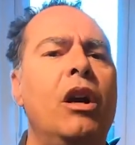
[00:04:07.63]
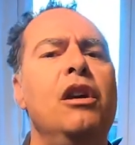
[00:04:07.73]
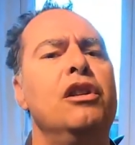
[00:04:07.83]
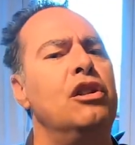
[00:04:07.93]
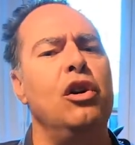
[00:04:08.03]

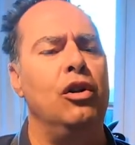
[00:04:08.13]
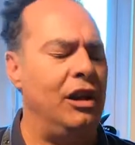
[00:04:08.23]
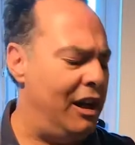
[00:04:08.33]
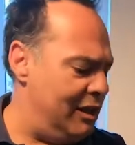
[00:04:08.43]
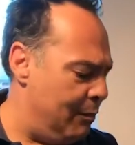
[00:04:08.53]
is so
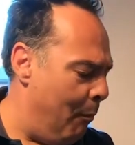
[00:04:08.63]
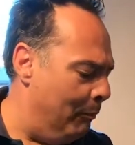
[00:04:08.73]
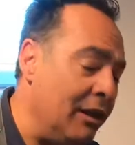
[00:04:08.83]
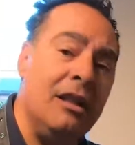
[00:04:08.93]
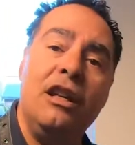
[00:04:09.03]
nice.
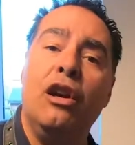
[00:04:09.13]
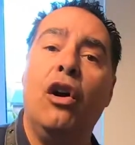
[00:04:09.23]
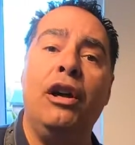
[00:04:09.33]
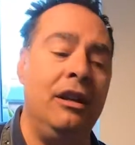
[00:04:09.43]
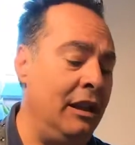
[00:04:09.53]
The
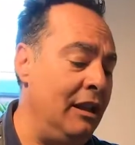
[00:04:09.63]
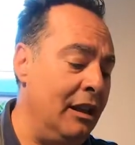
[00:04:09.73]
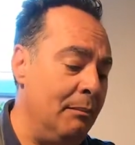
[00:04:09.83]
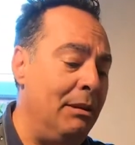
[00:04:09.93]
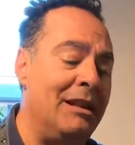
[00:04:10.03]
sirloin in
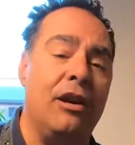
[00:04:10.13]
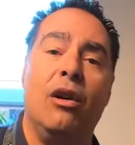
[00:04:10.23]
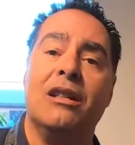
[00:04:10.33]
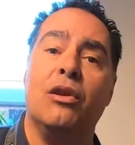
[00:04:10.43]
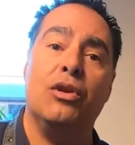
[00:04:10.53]

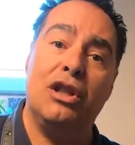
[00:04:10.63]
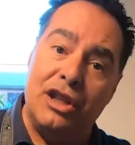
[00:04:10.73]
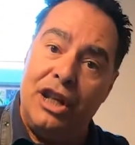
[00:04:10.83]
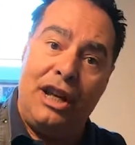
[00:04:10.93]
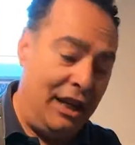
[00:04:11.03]
pizzaiola sauce is
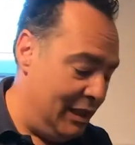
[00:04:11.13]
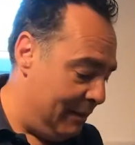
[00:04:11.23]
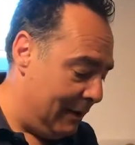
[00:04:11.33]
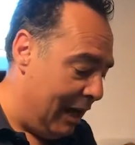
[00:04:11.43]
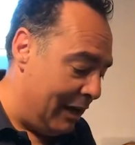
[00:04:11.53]

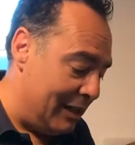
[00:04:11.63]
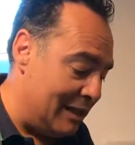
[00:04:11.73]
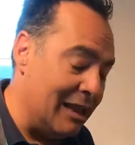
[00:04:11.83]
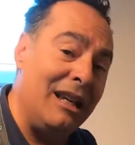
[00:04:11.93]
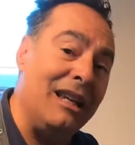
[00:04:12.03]
this,
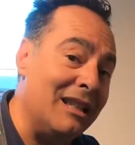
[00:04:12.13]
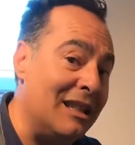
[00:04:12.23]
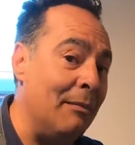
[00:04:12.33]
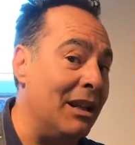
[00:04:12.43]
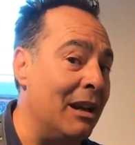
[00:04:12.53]
guys, is
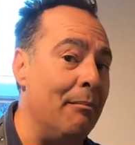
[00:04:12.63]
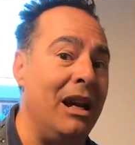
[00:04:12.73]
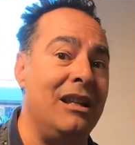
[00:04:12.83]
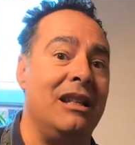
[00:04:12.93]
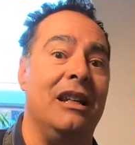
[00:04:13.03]
something
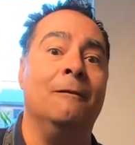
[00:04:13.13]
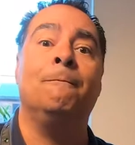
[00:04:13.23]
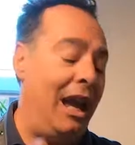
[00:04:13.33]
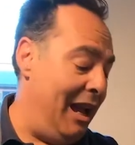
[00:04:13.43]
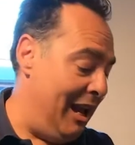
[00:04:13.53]
amazing.
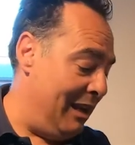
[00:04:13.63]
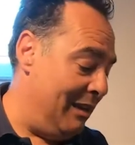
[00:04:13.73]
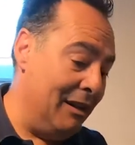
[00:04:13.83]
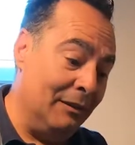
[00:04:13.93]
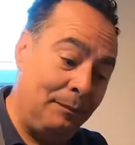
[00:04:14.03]

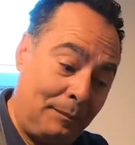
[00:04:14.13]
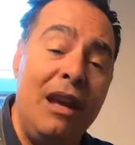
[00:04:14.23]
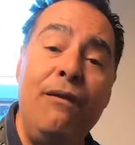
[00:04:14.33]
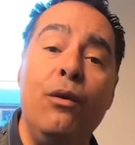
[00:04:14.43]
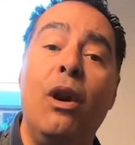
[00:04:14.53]
And
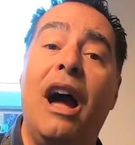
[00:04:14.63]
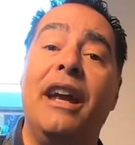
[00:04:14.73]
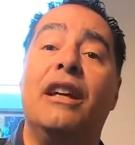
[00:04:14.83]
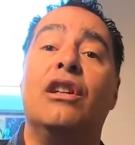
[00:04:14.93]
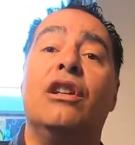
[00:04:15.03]
if you
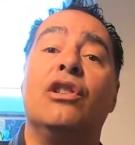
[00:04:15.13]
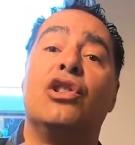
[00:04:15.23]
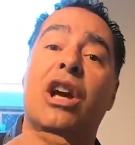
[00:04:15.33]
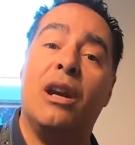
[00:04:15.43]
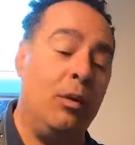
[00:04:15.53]
like,
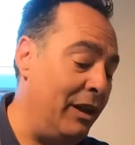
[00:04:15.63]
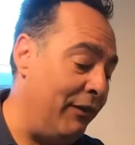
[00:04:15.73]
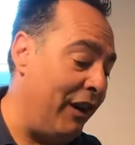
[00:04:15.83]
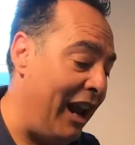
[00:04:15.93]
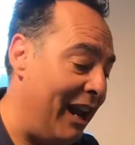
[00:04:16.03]
share with
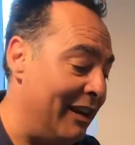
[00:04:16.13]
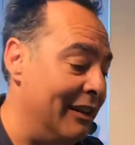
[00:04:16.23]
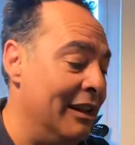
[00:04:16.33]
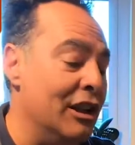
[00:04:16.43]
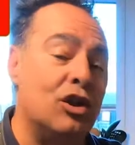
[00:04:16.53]

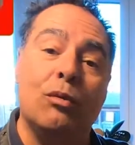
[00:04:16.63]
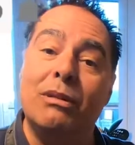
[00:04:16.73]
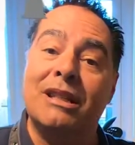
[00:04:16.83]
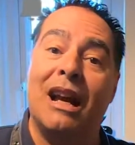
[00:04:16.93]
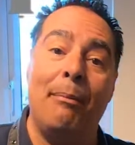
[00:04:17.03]
friends,
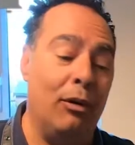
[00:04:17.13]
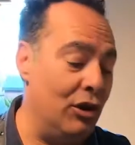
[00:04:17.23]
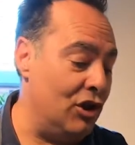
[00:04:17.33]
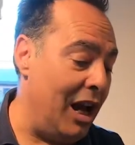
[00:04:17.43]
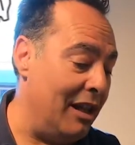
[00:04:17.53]
subscribe on the
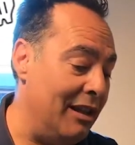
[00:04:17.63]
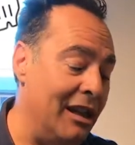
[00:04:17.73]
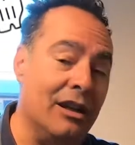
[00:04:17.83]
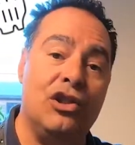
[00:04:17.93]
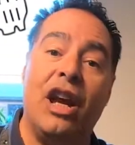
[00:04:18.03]

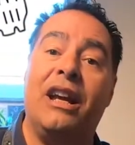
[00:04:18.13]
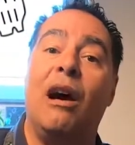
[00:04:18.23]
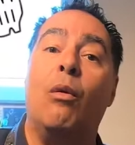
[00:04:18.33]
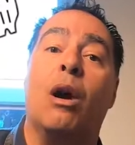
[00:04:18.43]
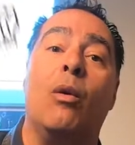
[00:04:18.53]
channel, check
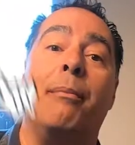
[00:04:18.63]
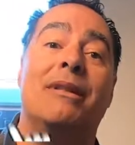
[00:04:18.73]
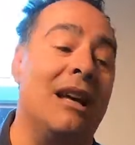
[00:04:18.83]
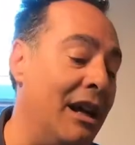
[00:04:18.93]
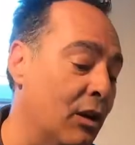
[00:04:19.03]
our
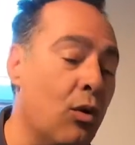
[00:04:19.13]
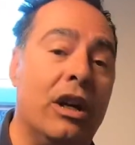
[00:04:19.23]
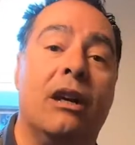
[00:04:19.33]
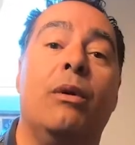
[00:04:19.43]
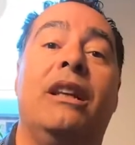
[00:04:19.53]
website
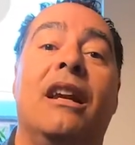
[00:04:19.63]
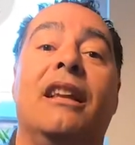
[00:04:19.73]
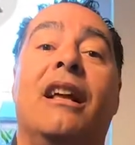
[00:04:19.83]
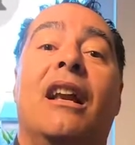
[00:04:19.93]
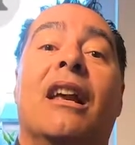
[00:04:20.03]

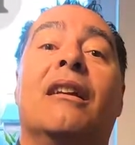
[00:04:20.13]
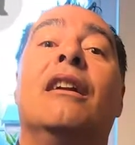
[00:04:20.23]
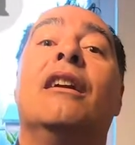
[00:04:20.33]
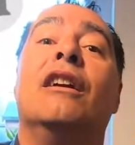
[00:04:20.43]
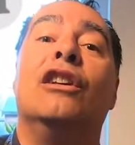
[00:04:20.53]

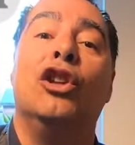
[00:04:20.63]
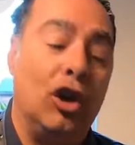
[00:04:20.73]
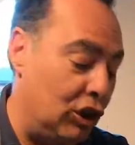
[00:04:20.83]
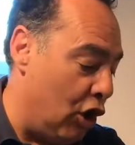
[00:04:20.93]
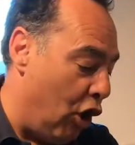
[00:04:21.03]

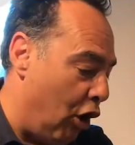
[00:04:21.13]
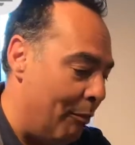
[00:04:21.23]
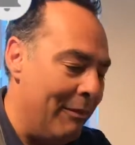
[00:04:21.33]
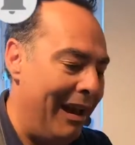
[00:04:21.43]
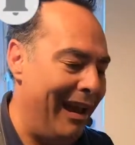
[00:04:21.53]

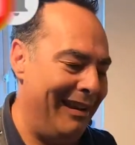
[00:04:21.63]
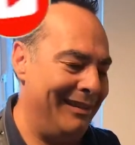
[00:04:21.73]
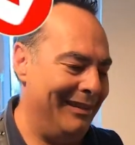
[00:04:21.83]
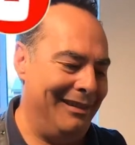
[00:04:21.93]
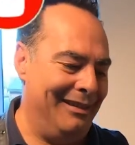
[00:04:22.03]
cookingwithanitalian.com, and